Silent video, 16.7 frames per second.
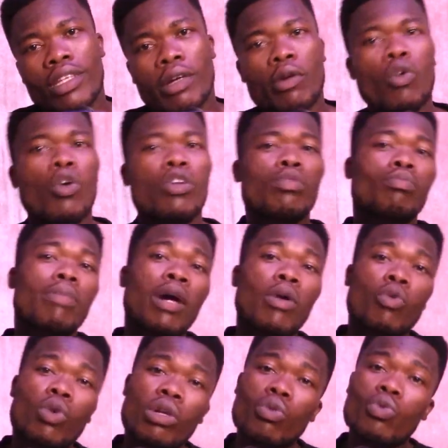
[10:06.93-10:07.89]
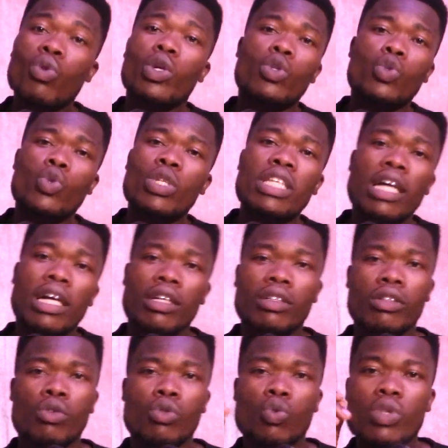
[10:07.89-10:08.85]
because my kweku junior
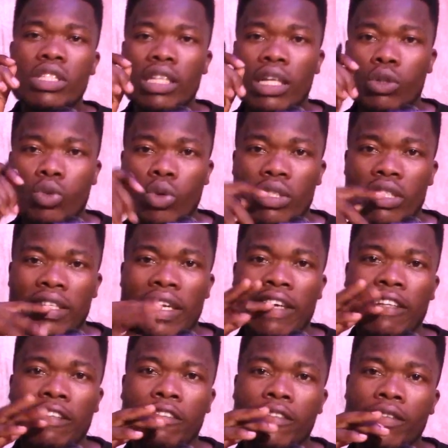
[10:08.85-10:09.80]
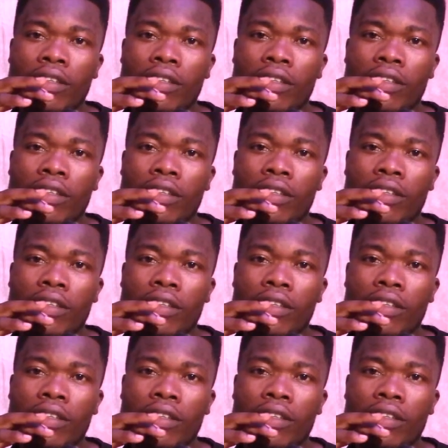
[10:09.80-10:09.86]
so jina touch line